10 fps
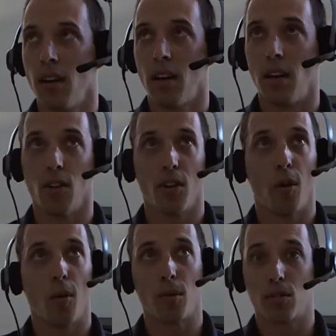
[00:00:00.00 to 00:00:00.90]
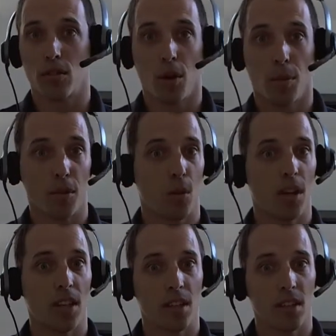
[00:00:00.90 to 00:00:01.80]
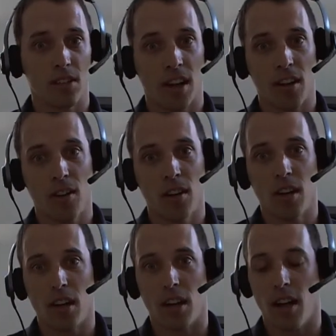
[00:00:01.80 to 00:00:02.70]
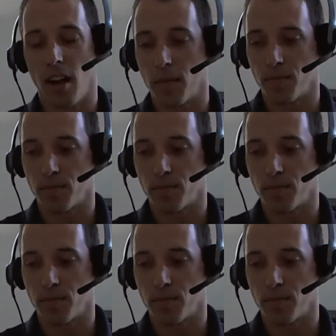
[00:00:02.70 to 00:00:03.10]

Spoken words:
I don't know, almost 20 years now. And